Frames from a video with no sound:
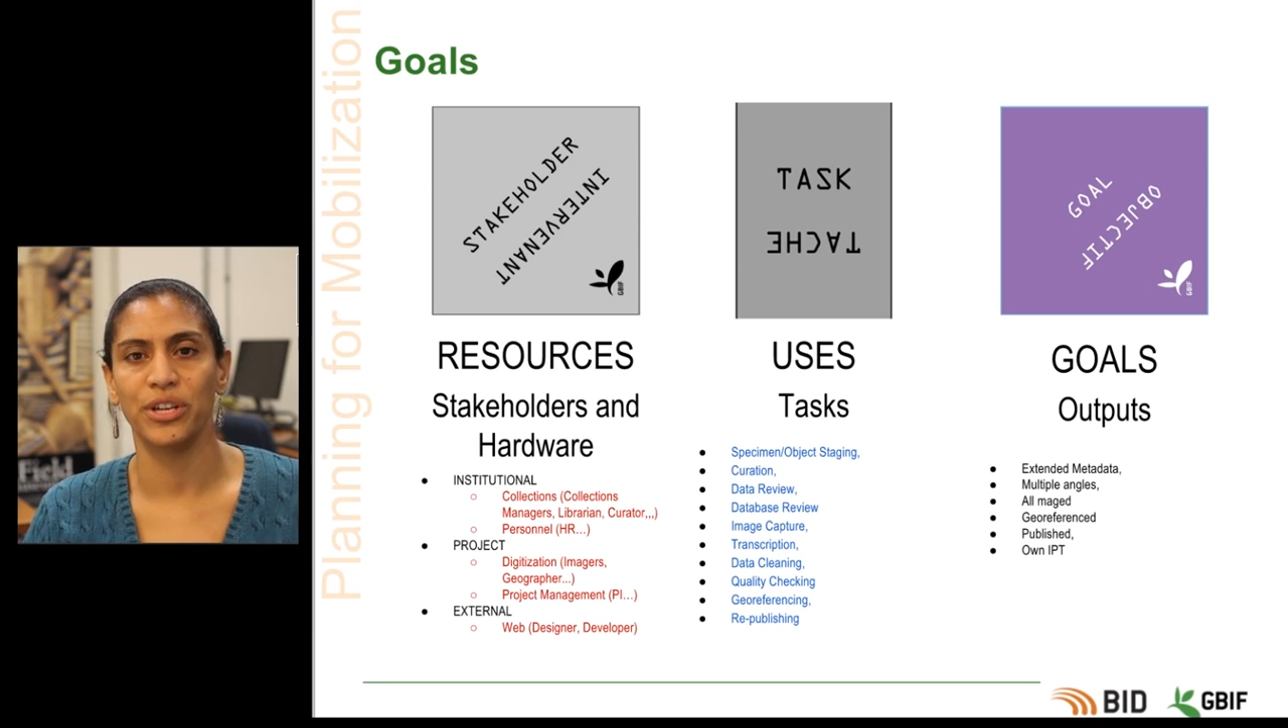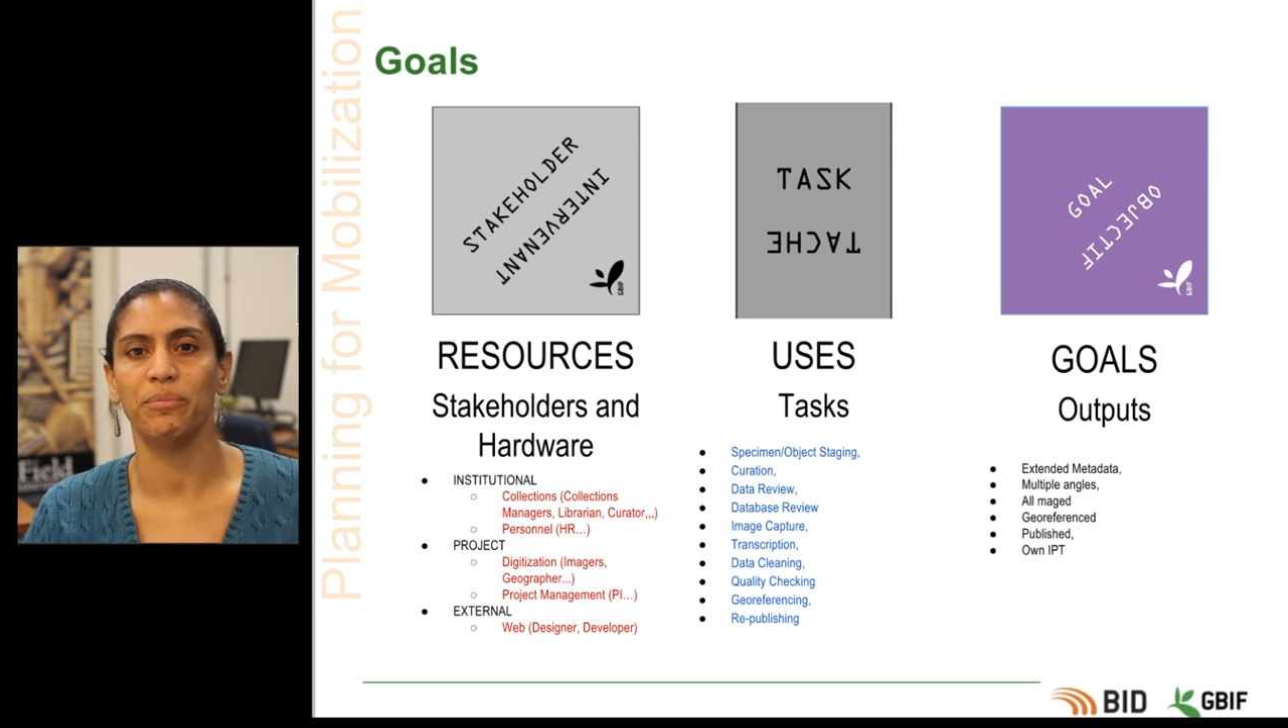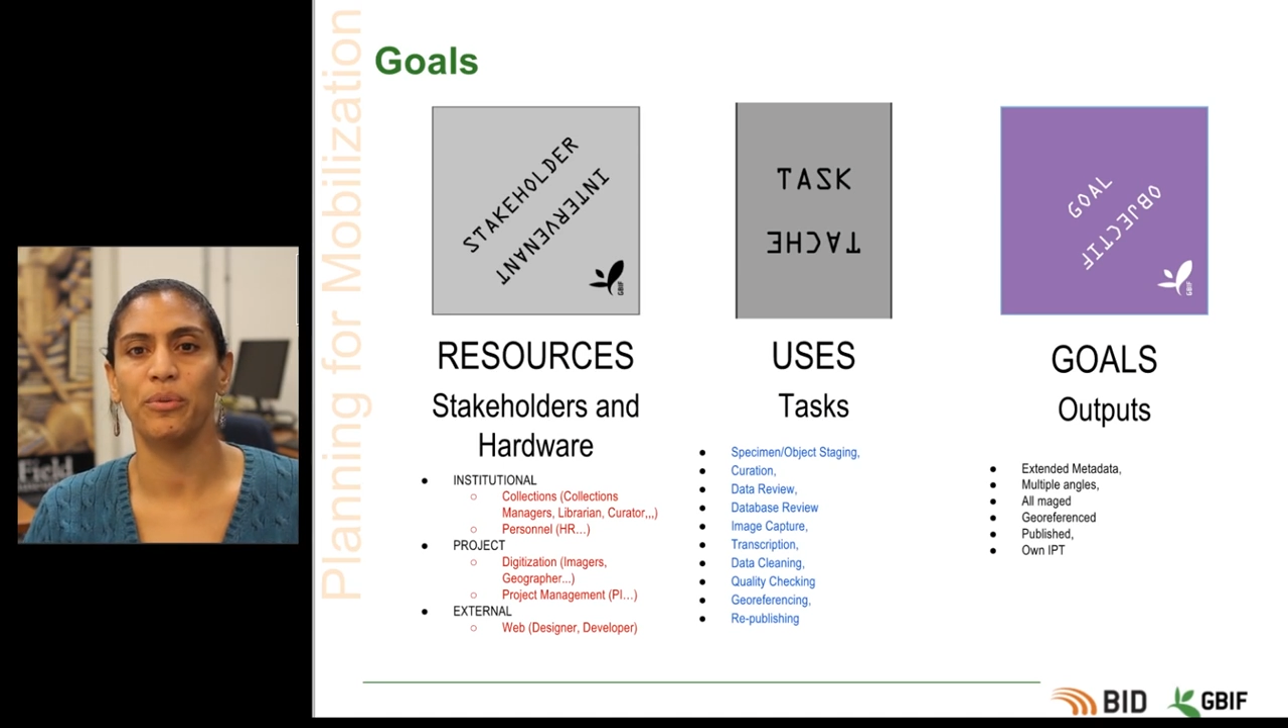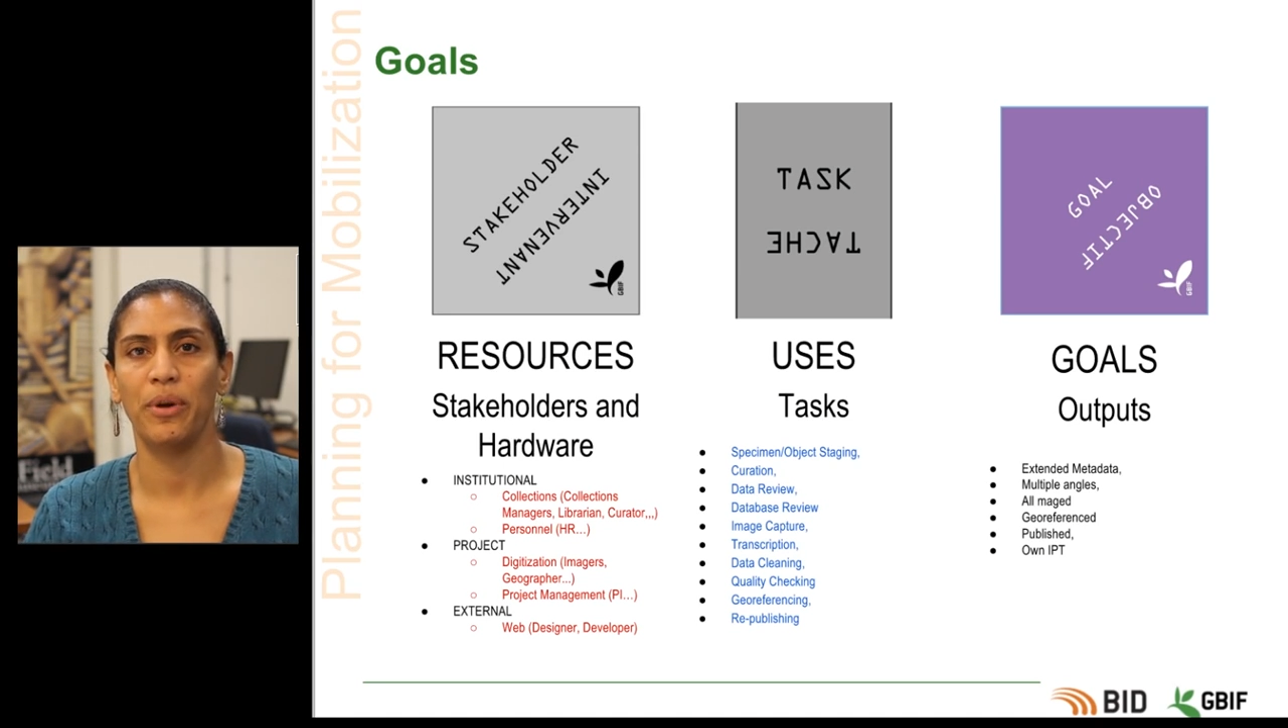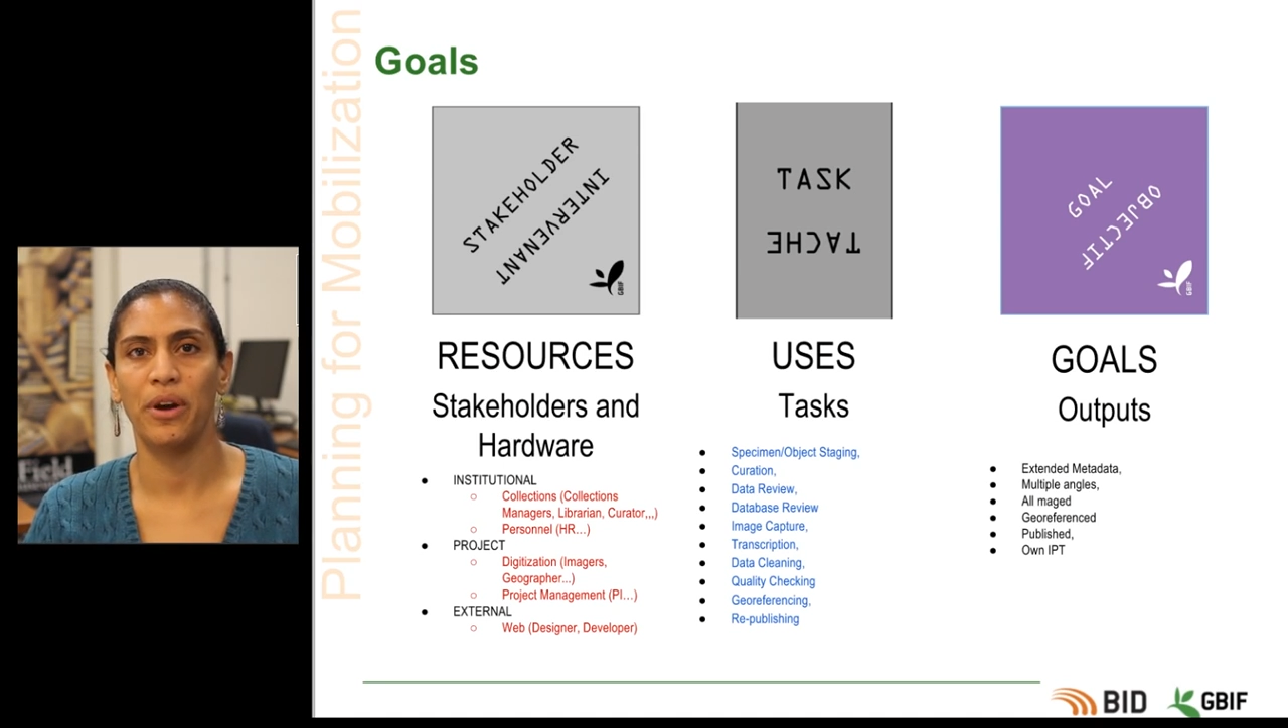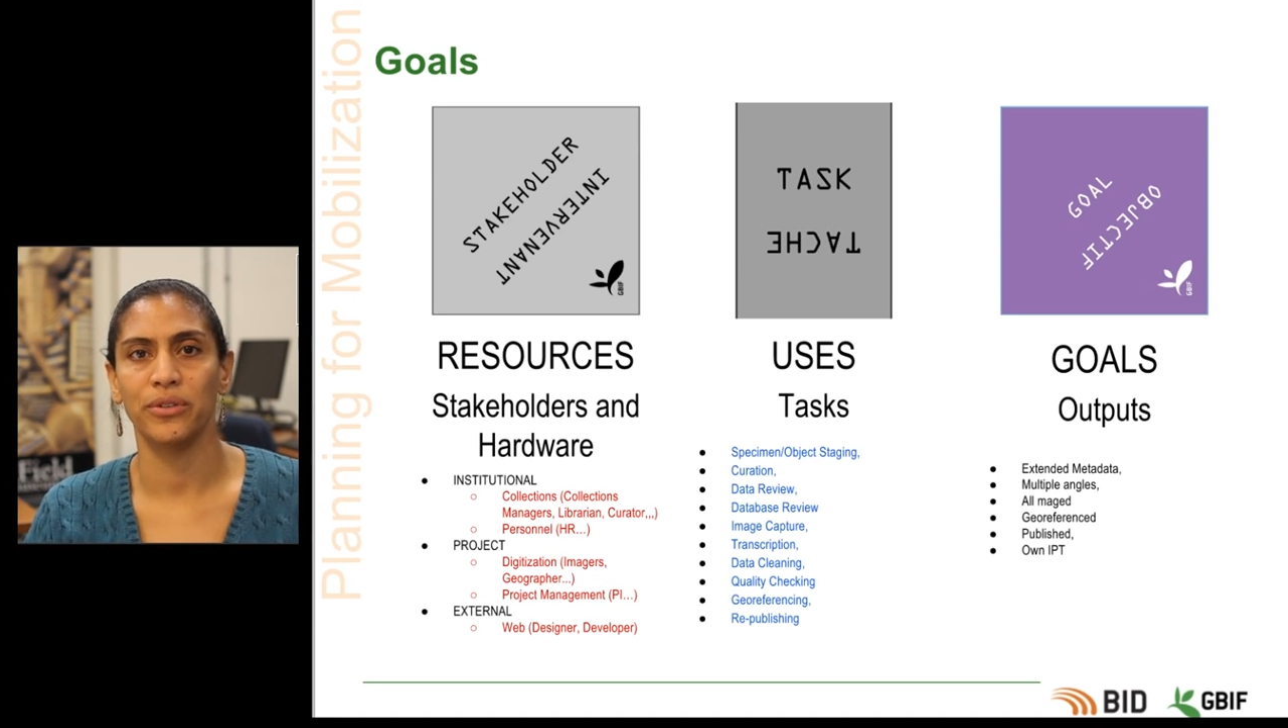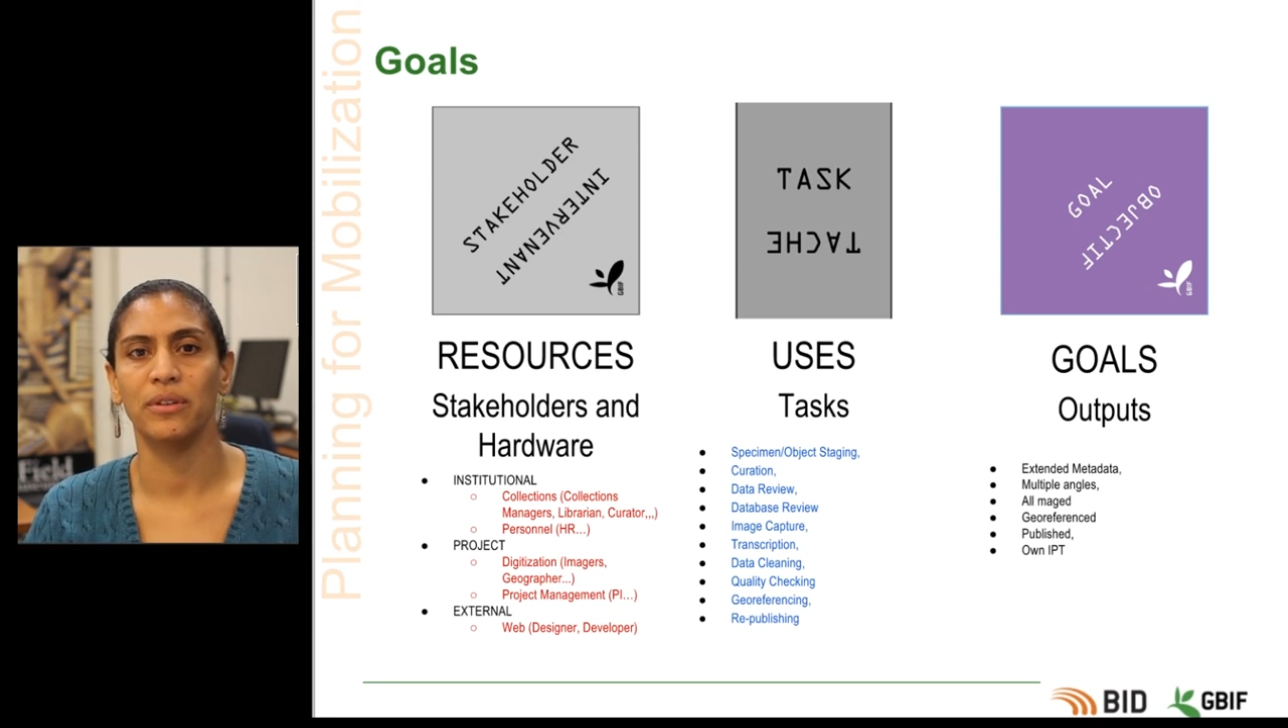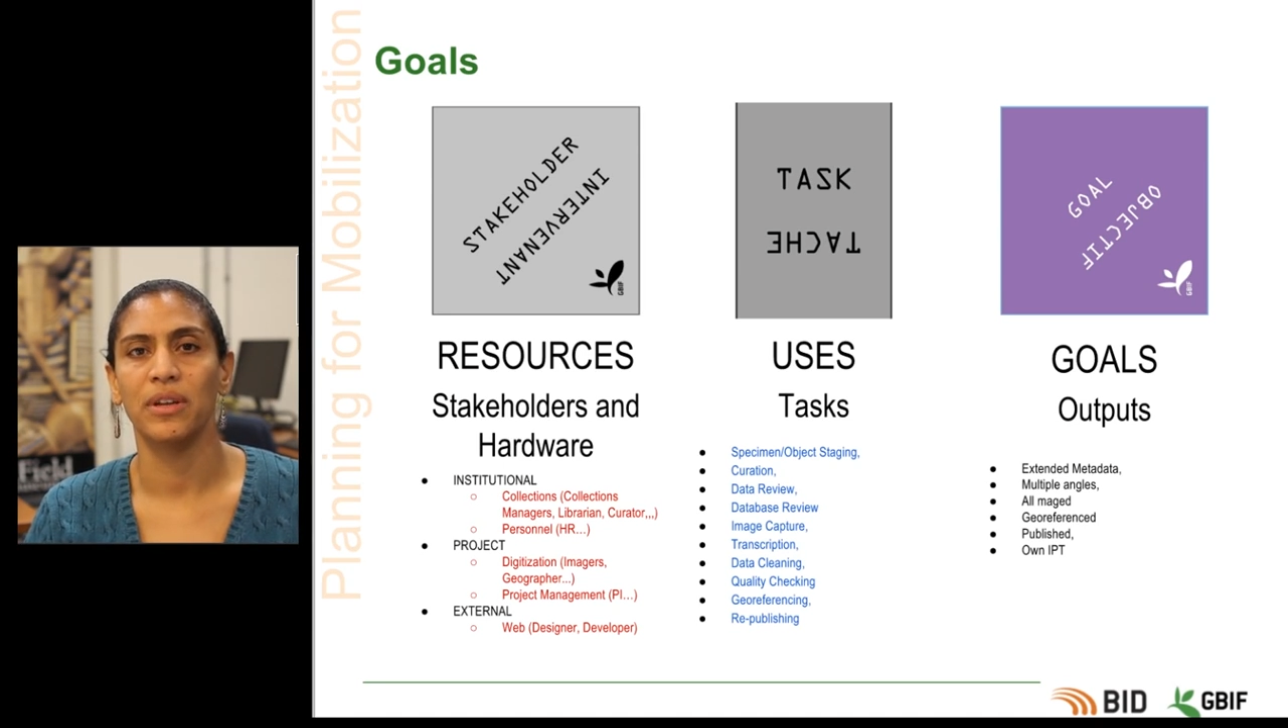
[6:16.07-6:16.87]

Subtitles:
proposal,